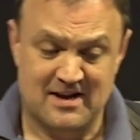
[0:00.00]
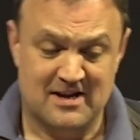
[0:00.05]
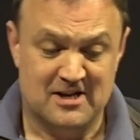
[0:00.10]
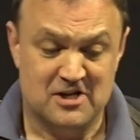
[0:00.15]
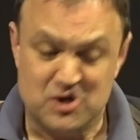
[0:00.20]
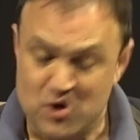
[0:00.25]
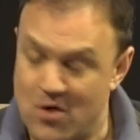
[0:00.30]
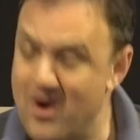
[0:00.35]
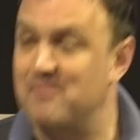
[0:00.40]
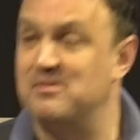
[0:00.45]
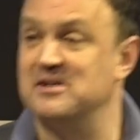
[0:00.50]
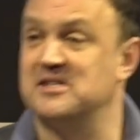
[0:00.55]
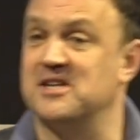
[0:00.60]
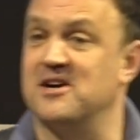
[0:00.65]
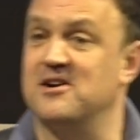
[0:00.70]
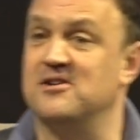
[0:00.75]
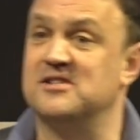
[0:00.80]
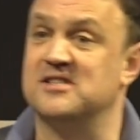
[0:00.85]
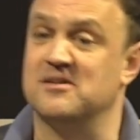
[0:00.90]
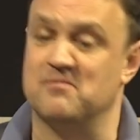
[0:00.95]
Two
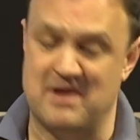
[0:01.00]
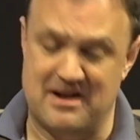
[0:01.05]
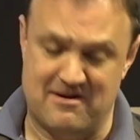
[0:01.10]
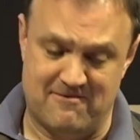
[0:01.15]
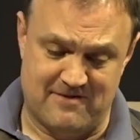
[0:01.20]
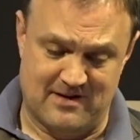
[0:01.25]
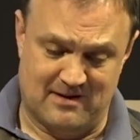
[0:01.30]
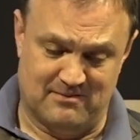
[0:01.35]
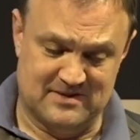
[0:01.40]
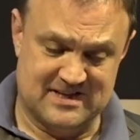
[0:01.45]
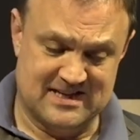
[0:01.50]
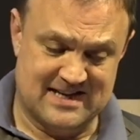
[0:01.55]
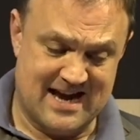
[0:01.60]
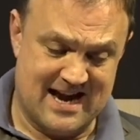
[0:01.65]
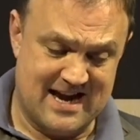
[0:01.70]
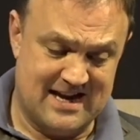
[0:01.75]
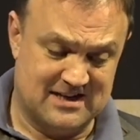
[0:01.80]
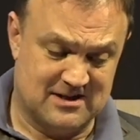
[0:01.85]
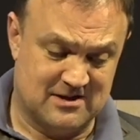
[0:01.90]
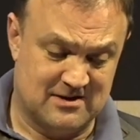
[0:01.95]
episodes have been filmed to
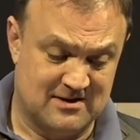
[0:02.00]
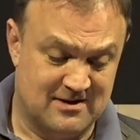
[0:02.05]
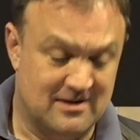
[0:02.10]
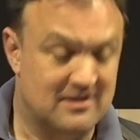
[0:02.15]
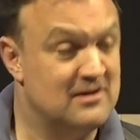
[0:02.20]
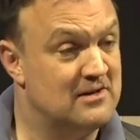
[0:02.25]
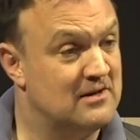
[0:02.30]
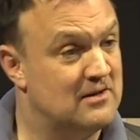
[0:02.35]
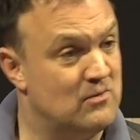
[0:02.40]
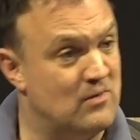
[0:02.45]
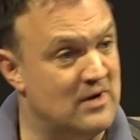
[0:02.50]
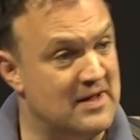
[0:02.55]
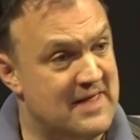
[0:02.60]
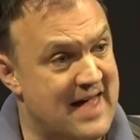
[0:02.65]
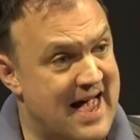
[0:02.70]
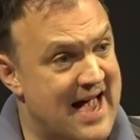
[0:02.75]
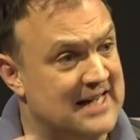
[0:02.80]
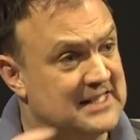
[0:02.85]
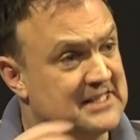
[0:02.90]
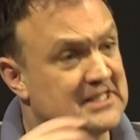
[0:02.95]
date with
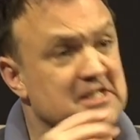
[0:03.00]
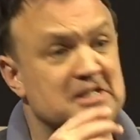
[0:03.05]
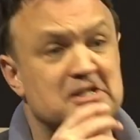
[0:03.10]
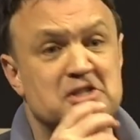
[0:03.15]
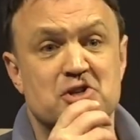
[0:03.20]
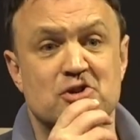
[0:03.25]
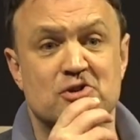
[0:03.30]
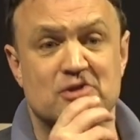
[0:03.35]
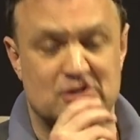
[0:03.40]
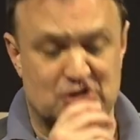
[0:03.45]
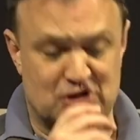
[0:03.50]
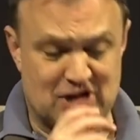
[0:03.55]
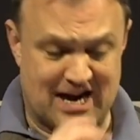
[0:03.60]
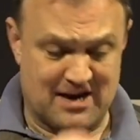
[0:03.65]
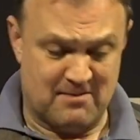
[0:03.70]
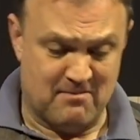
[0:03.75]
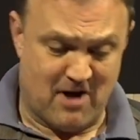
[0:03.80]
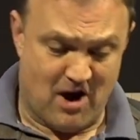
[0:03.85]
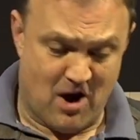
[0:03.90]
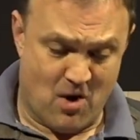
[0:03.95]
Exeter student
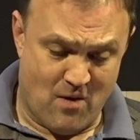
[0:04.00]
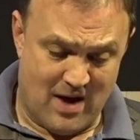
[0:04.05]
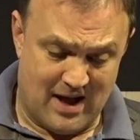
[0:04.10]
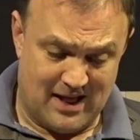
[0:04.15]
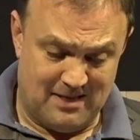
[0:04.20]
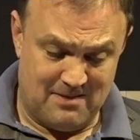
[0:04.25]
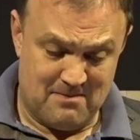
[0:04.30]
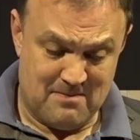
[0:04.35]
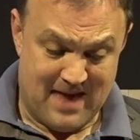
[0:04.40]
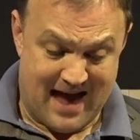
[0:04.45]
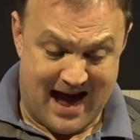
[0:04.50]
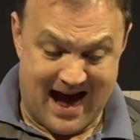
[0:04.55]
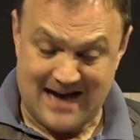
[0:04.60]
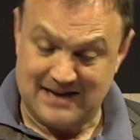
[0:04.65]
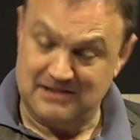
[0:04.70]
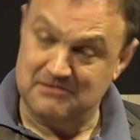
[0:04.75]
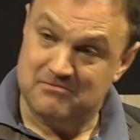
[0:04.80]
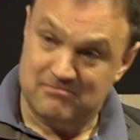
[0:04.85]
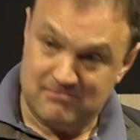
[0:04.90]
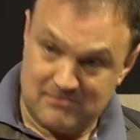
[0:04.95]
Jack Barwell
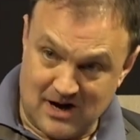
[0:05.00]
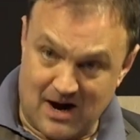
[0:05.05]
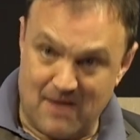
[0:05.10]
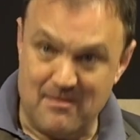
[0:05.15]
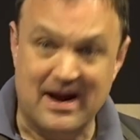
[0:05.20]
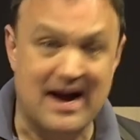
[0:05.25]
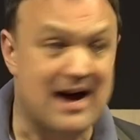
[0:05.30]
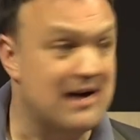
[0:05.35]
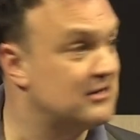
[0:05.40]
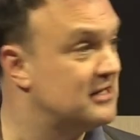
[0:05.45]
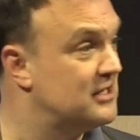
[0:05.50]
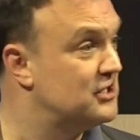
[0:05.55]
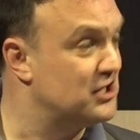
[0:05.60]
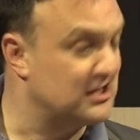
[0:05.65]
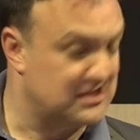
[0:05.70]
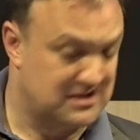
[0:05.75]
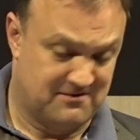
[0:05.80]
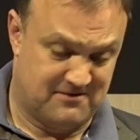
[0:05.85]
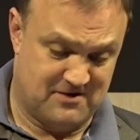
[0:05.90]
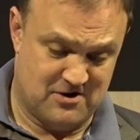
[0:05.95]
and coming out in
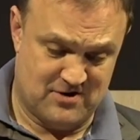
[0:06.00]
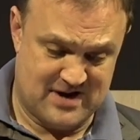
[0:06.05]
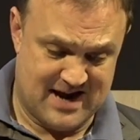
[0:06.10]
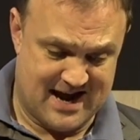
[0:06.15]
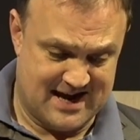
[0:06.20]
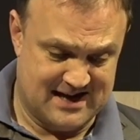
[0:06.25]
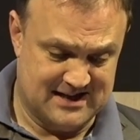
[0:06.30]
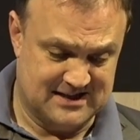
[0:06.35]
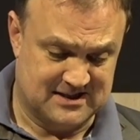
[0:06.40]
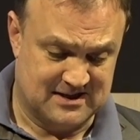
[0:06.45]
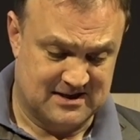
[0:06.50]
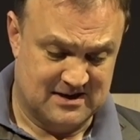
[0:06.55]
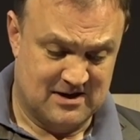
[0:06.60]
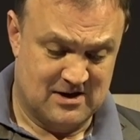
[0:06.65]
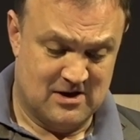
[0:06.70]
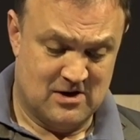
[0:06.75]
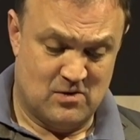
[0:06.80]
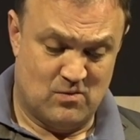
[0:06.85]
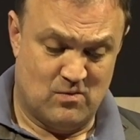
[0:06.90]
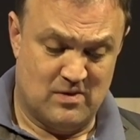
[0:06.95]
just a few days
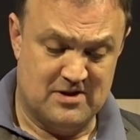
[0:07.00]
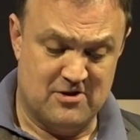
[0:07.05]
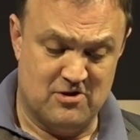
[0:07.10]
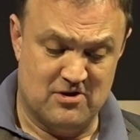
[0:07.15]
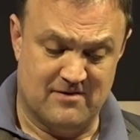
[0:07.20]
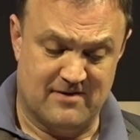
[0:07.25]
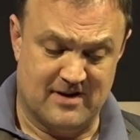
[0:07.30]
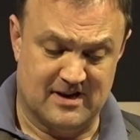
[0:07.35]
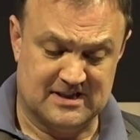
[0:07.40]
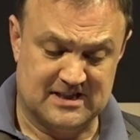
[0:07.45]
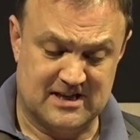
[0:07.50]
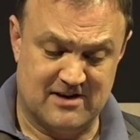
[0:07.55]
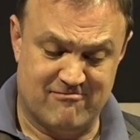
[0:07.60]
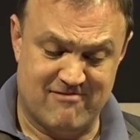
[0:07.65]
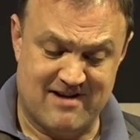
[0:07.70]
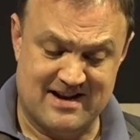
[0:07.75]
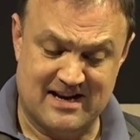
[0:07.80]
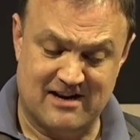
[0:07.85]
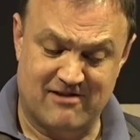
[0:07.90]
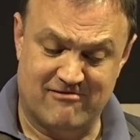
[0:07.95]
with University of
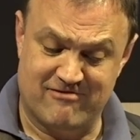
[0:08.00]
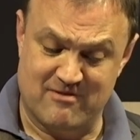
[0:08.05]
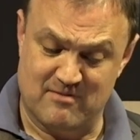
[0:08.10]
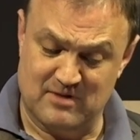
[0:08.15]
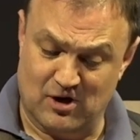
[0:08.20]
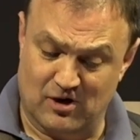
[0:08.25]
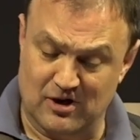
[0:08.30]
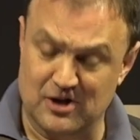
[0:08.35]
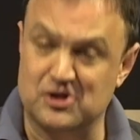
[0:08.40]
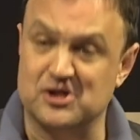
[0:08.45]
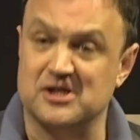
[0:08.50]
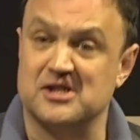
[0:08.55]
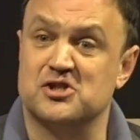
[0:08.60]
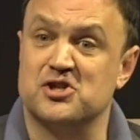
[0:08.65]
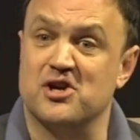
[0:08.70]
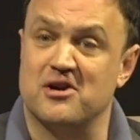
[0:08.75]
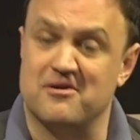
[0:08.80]
Reading criminologist Joe